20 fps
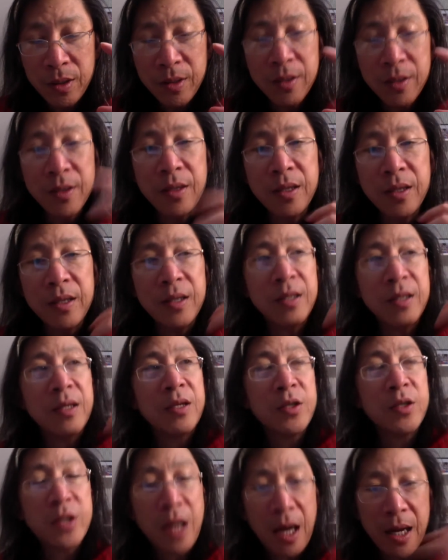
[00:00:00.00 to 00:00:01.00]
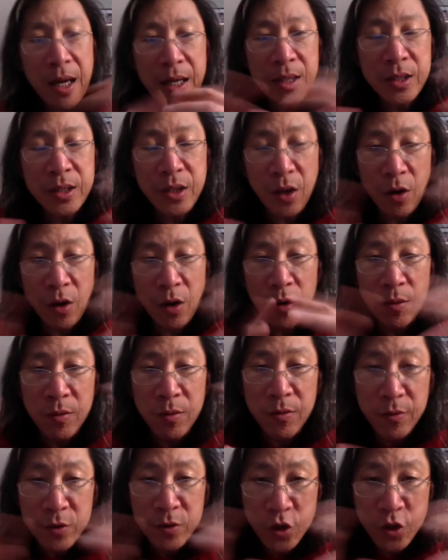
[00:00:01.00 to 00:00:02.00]
the tides are
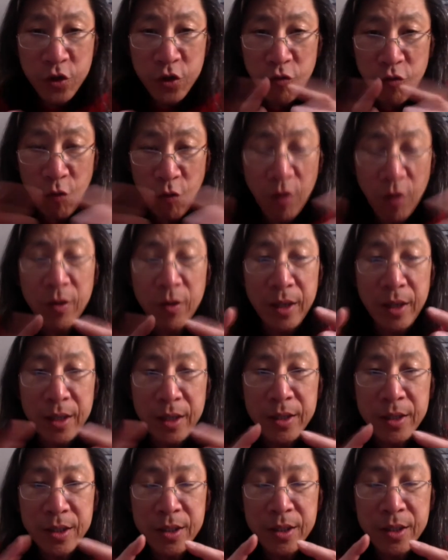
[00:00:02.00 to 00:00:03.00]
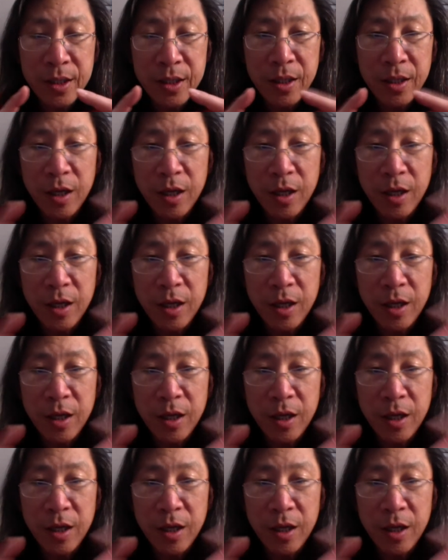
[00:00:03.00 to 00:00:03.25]
strongest